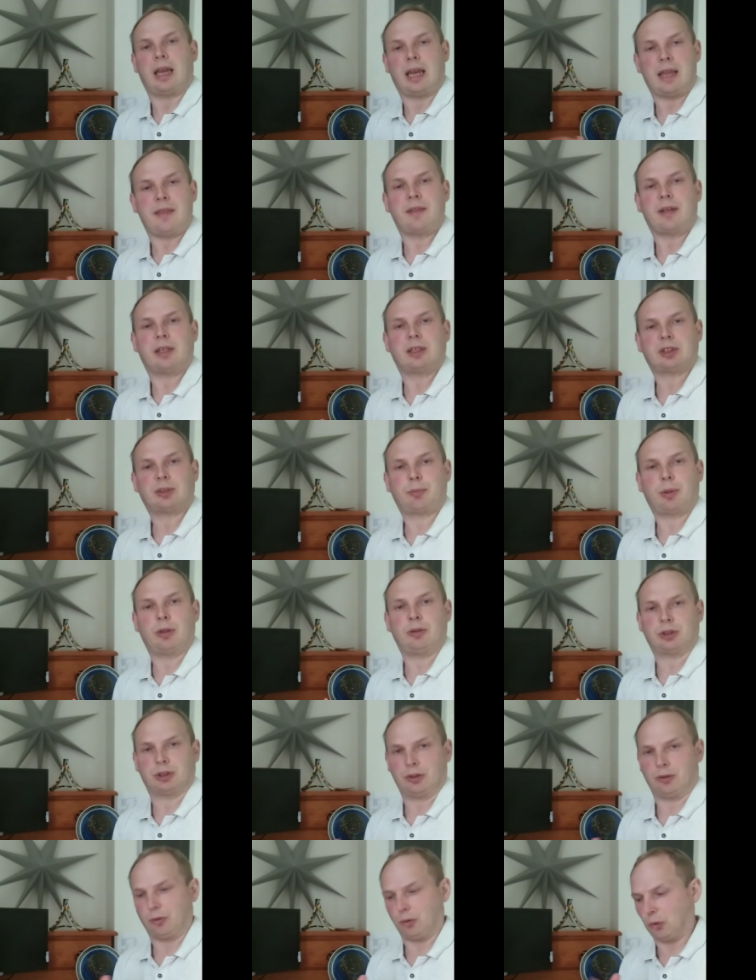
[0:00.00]
In that
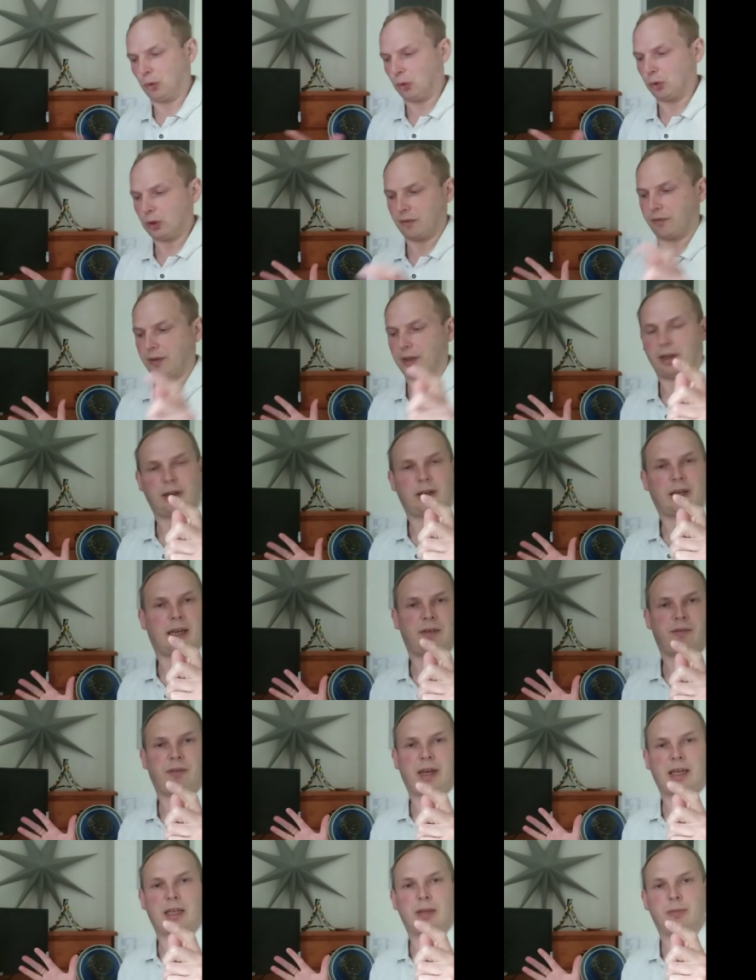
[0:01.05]
explosion, all of the
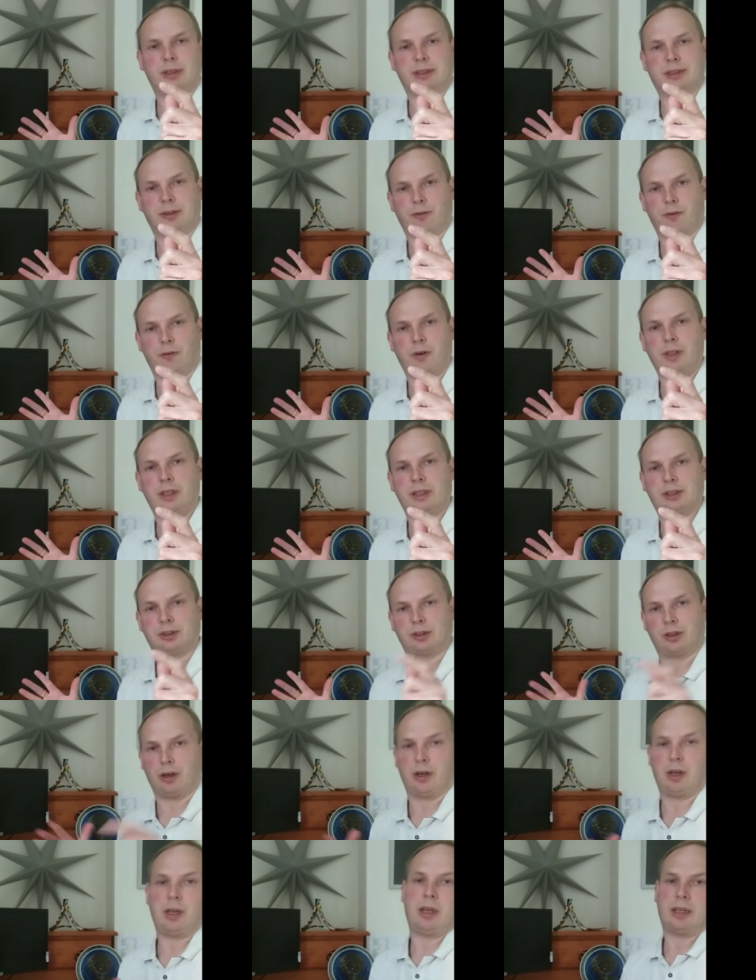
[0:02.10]
heavy elements that are in the
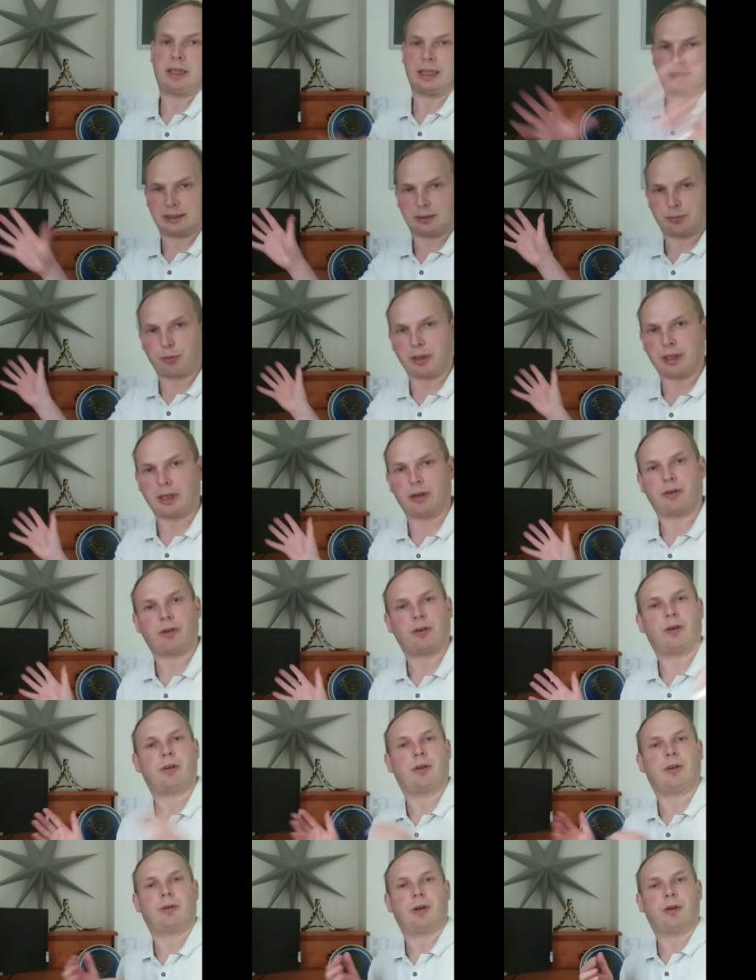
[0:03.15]
star get spread out
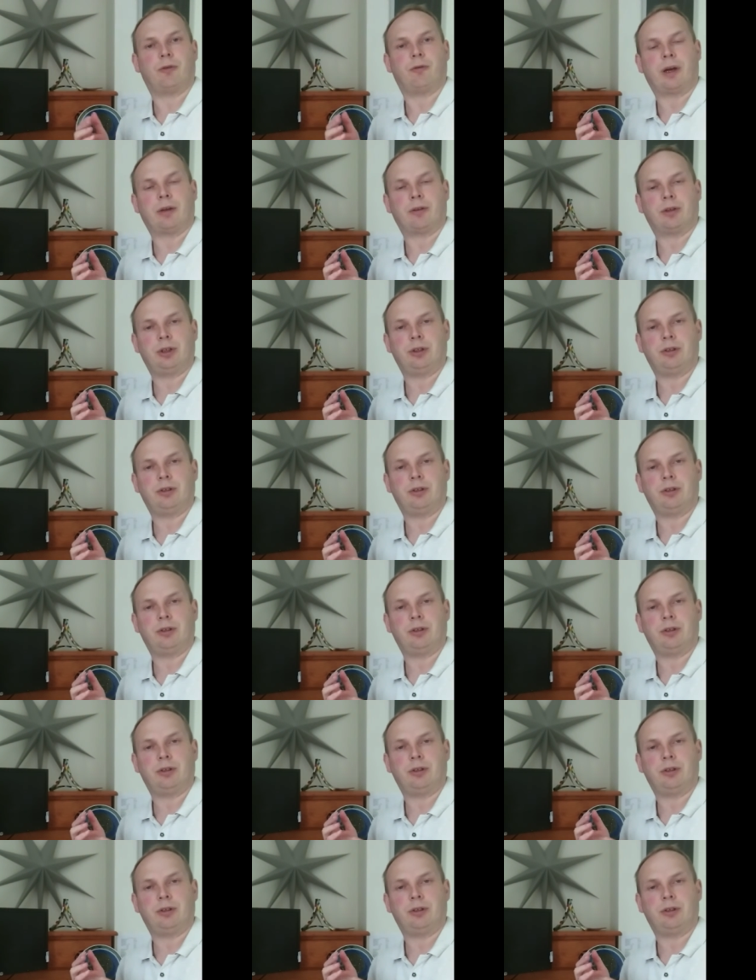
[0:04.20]
around the